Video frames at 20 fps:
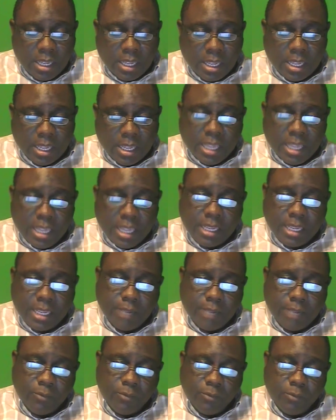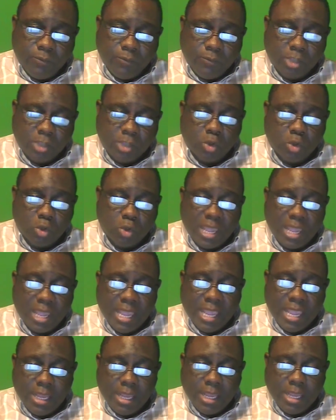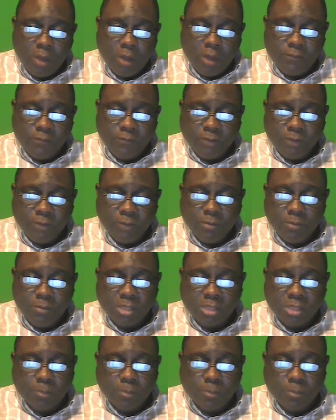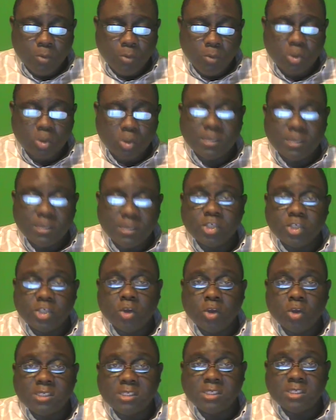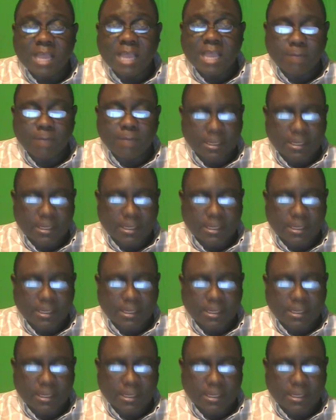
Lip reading: It can refer to any of the frameworks proposed by John Zachman.